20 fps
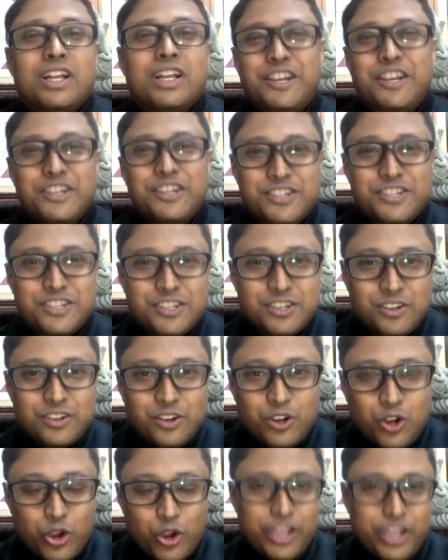is
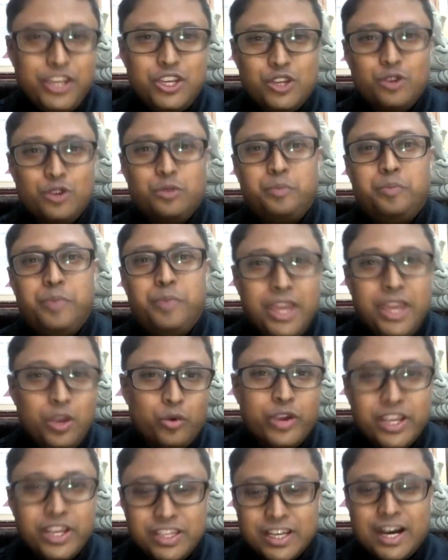going to be
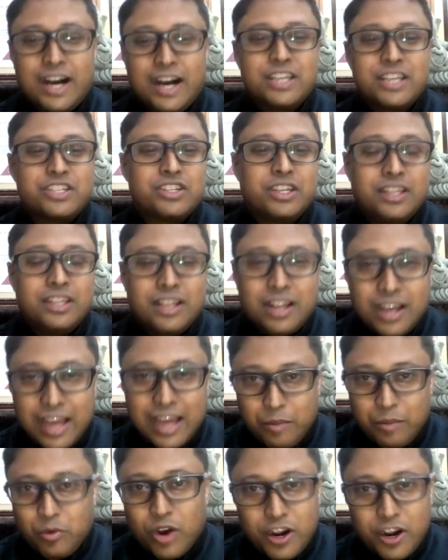with us in
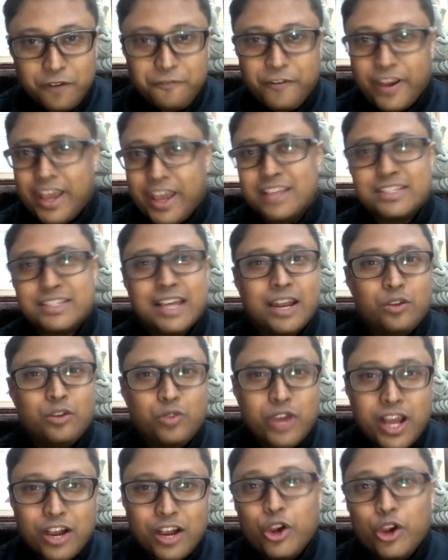Glam World Face, and
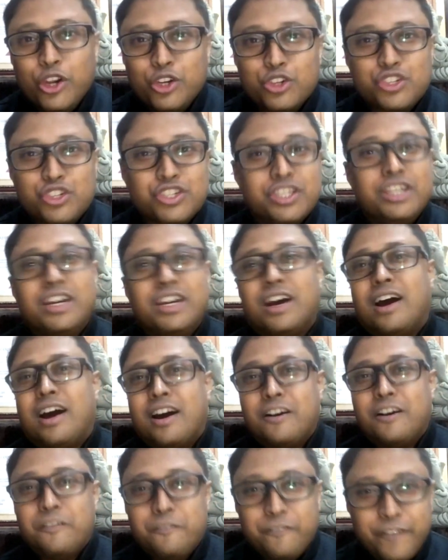we are going to see
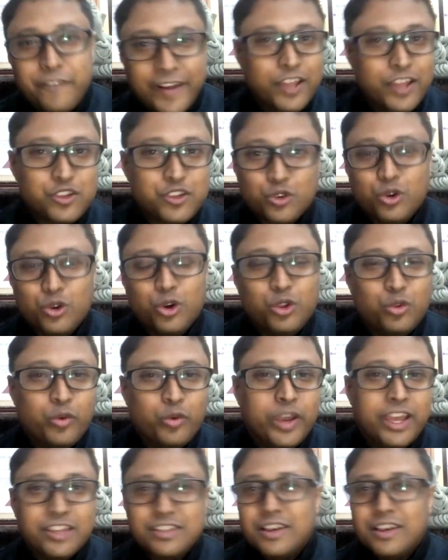her very soon
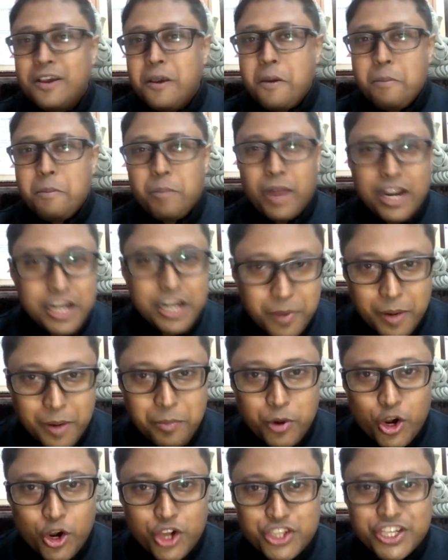with multiple
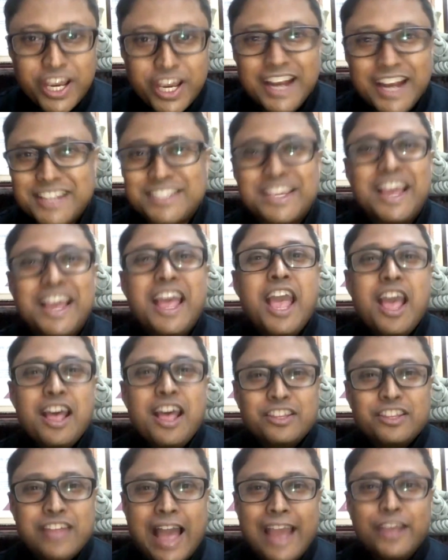projects.
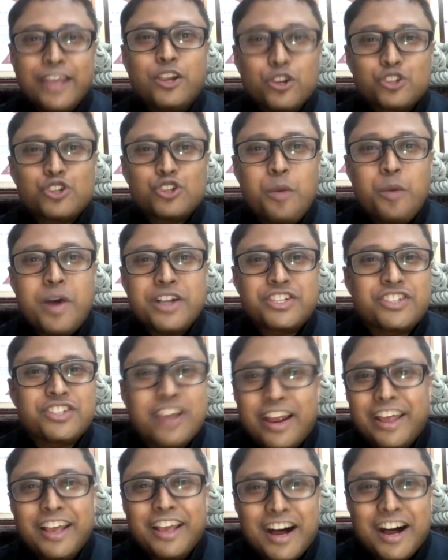Thank you so much,
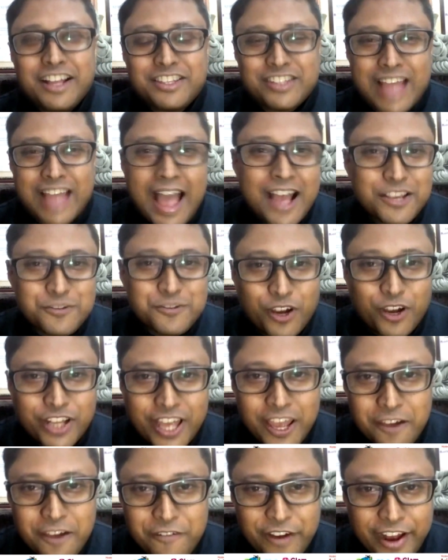Sarika. Thanks for
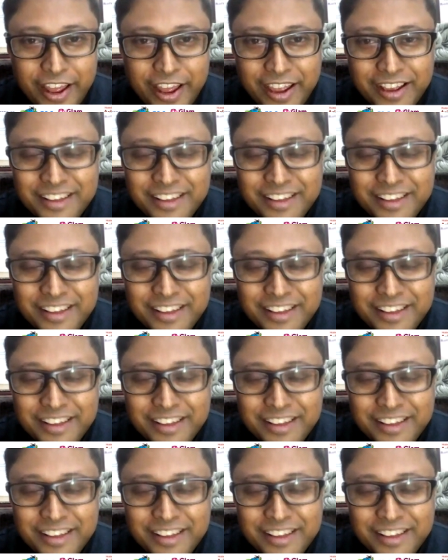the evening.